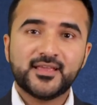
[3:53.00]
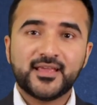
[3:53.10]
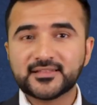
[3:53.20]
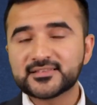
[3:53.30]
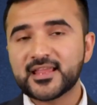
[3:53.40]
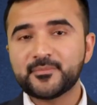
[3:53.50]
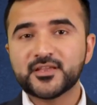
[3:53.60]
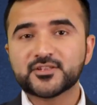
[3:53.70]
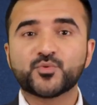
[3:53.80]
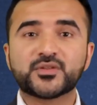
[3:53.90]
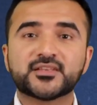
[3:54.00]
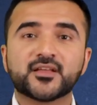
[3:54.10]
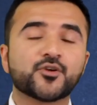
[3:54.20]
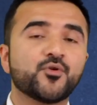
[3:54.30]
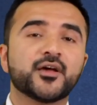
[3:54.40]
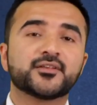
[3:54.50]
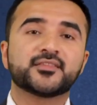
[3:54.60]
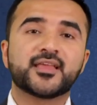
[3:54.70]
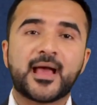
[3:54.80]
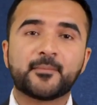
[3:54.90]
In the same year, Twitter acquired
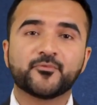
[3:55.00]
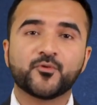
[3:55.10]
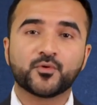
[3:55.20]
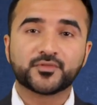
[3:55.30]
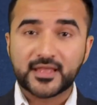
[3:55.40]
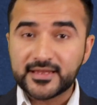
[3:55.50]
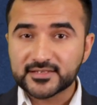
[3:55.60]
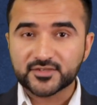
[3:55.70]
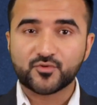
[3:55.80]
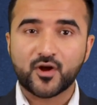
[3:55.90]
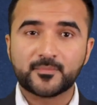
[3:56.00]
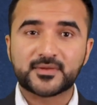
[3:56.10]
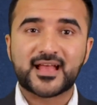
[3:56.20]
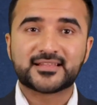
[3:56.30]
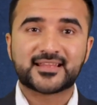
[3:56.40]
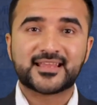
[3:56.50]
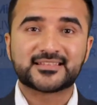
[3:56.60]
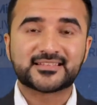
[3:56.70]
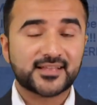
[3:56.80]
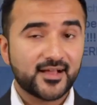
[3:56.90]
the app for what they described as a
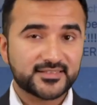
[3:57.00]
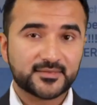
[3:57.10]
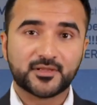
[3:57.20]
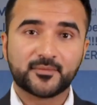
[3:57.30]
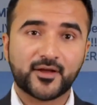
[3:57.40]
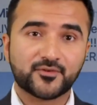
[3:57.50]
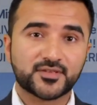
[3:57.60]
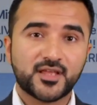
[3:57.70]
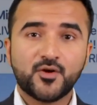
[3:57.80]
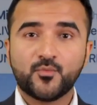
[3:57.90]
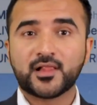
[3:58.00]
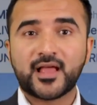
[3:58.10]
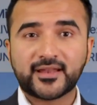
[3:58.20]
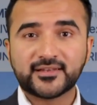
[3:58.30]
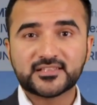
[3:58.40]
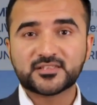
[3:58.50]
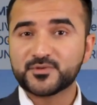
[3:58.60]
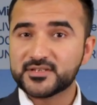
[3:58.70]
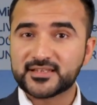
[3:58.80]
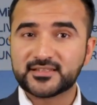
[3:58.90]
sizable amount, while analysts
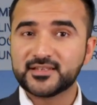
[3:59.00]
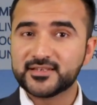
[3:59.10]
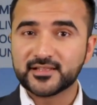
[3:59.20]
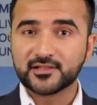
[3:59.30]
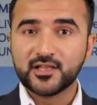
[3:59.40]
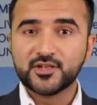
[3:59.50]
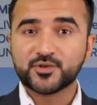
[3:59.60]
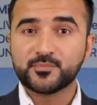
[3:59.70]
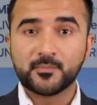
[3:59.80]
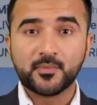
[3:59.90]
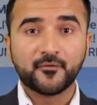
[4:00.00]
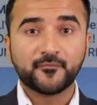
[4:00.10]
predict the deal to be above